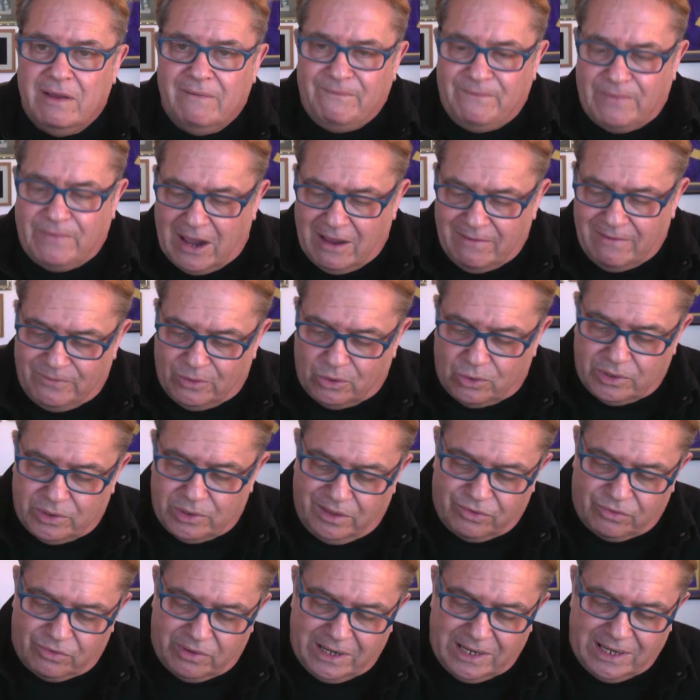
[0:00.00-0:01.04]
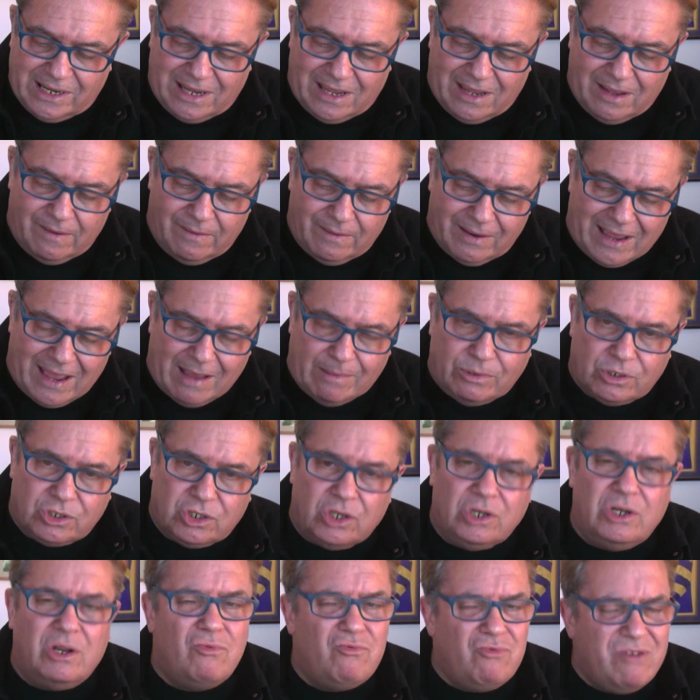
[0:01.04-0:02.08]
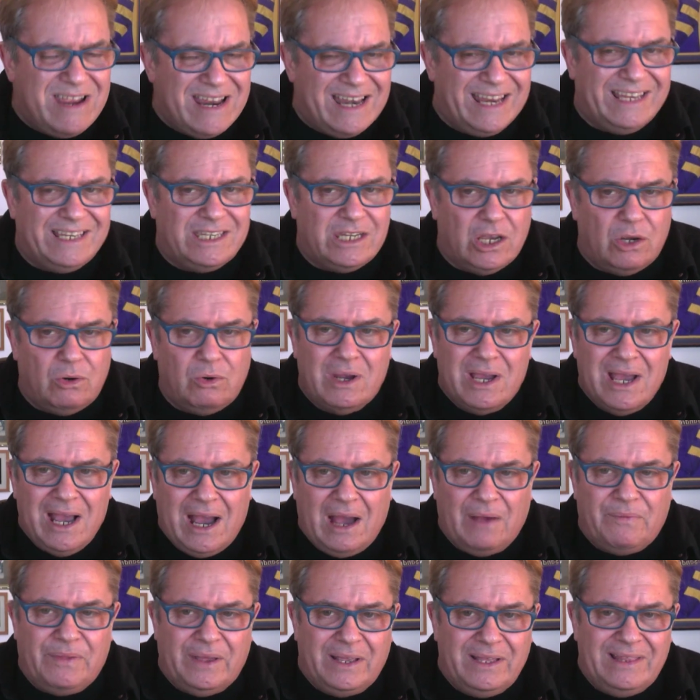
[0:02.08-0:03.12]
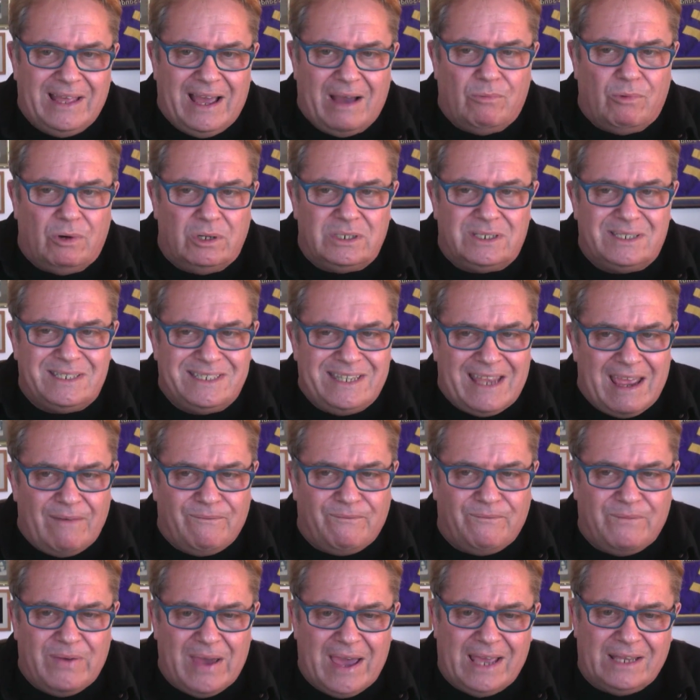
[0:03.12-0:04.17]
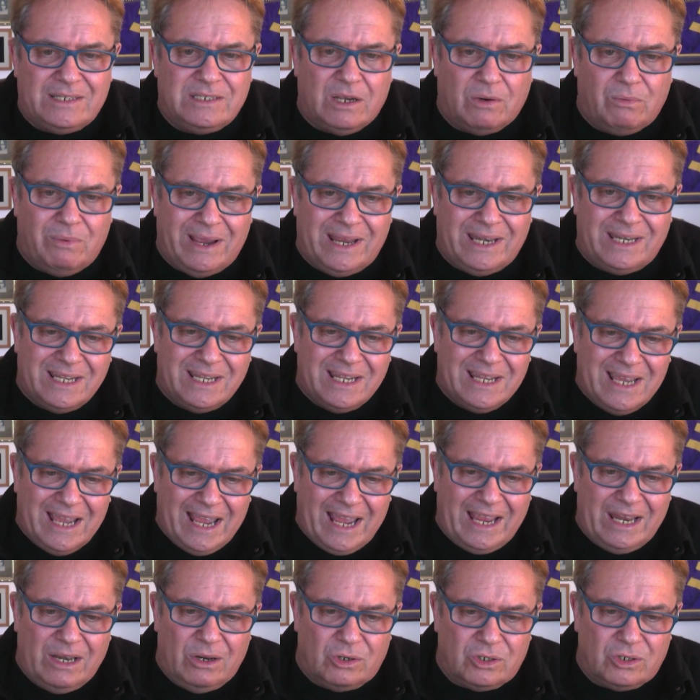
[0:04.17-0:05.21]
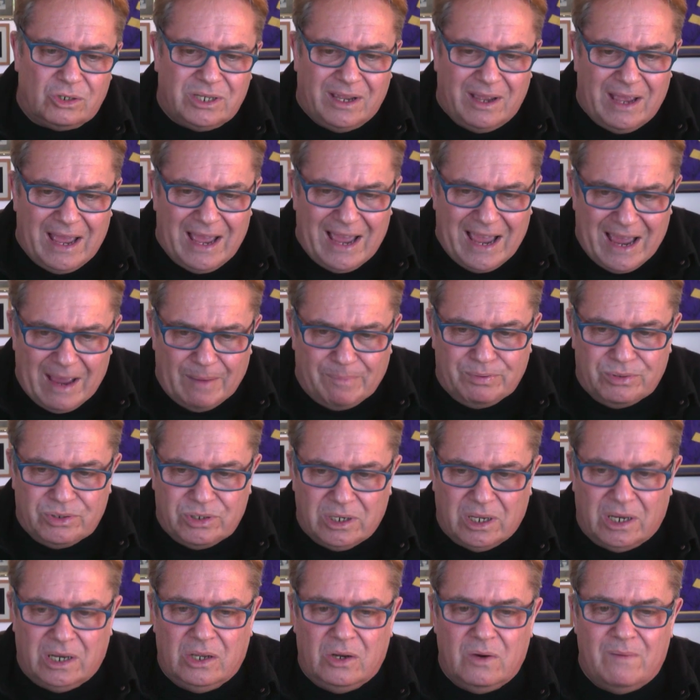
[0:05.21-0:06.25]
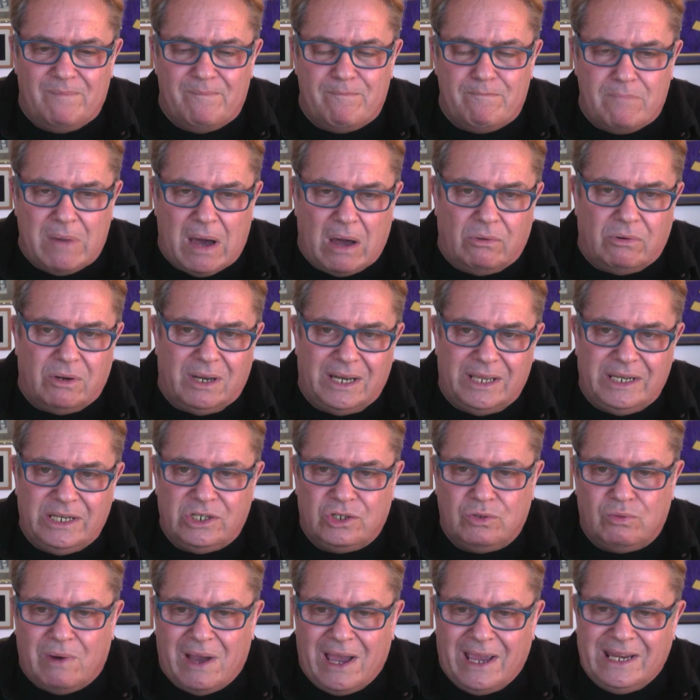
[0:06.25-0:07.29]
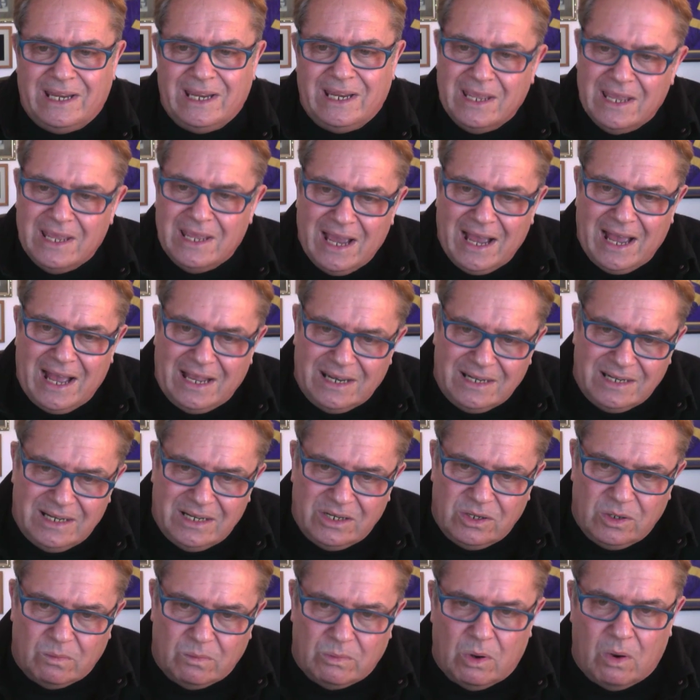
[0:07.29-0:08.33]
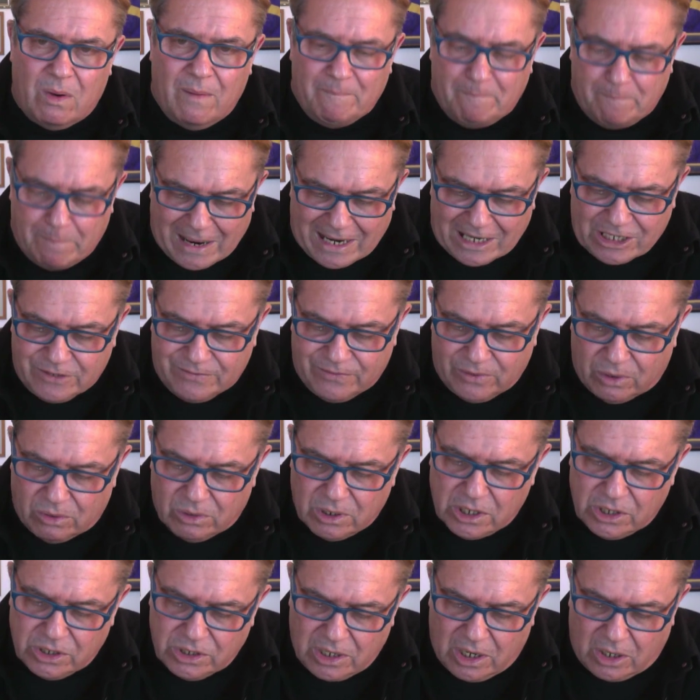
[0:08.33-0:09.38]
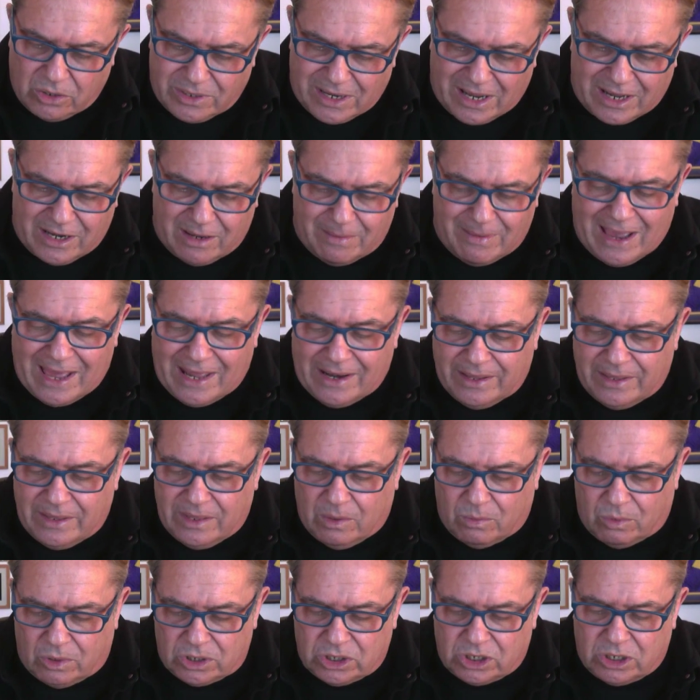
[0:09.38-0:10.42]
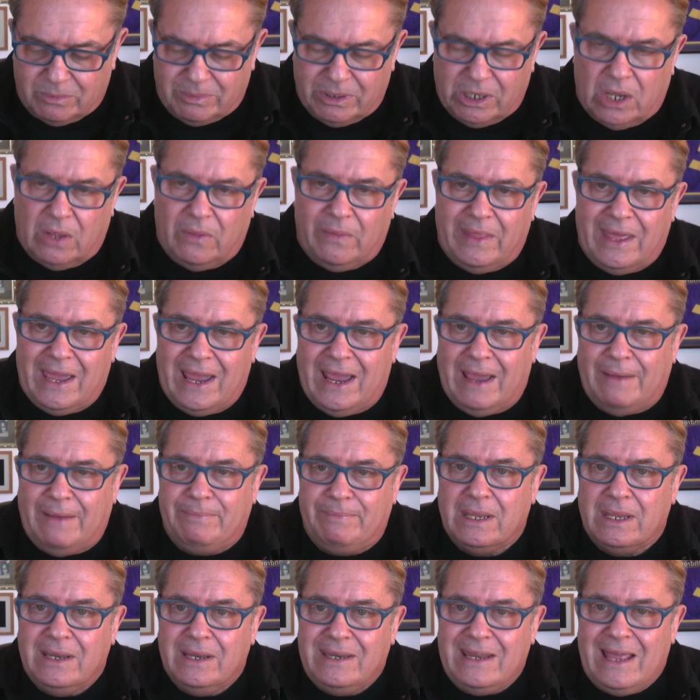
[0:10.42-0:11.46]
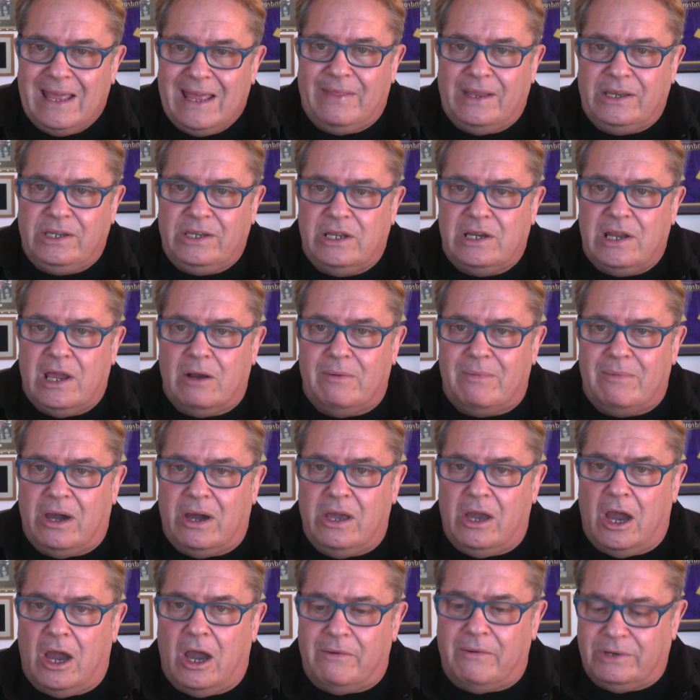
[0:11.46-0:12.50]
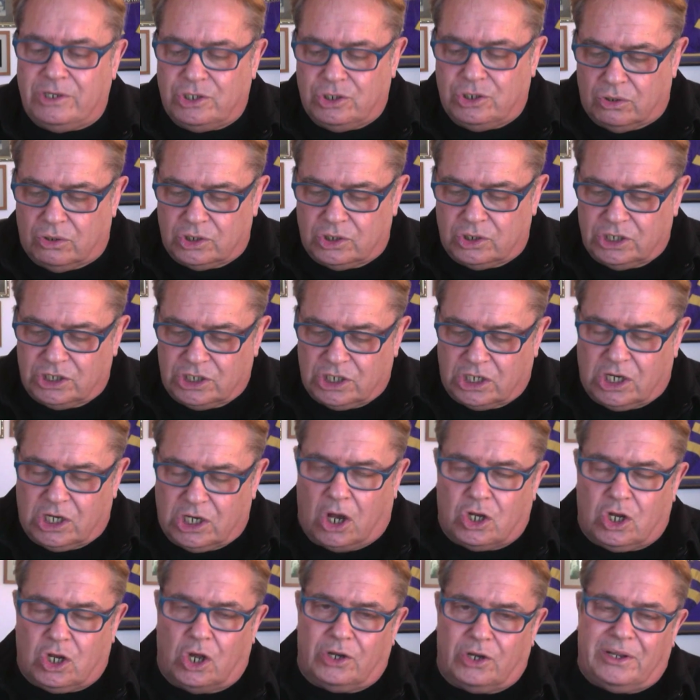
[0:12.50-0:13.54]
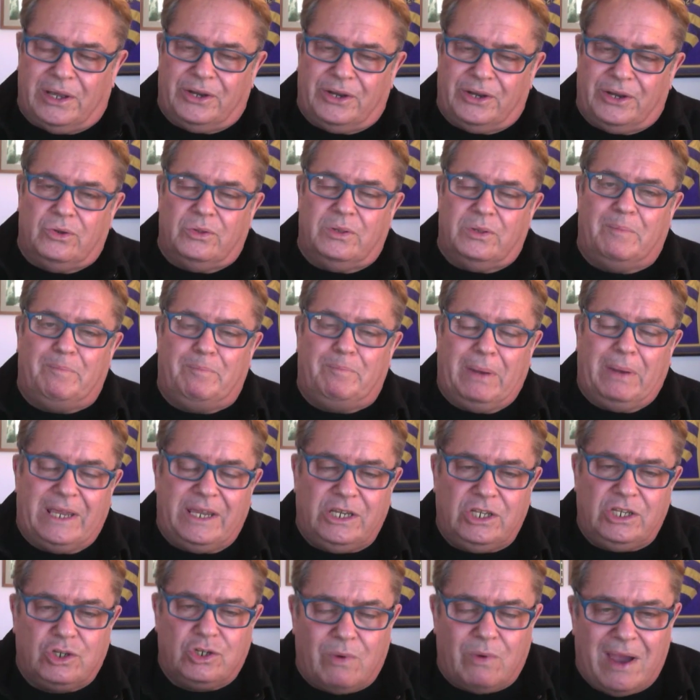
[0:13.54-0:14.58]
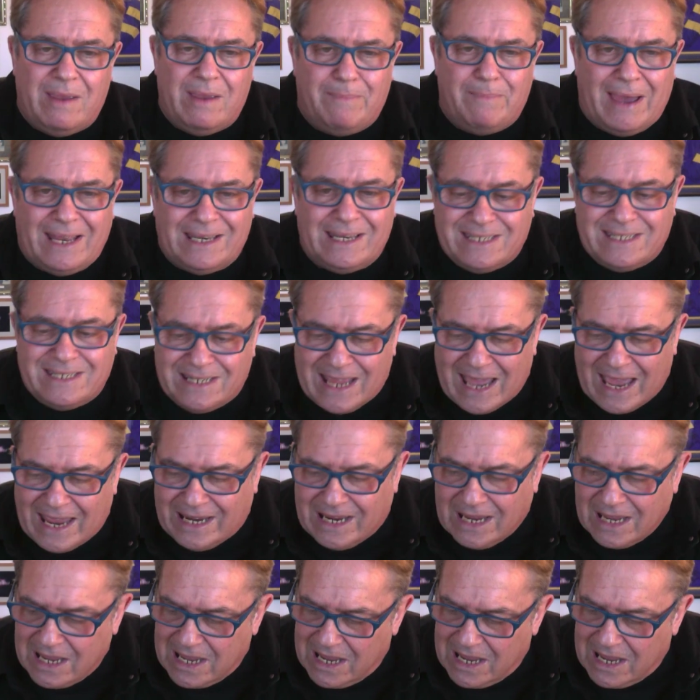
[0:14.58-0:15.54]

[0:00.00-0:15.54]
5.43 at Hamilton. I really do. I think that one's set fair to win. It looks an absolute moral each way. And number 1, Bashful, no doubt about it, the one to be on there. Now then, you know my Irish horses are cock on. I had another big each way bet today.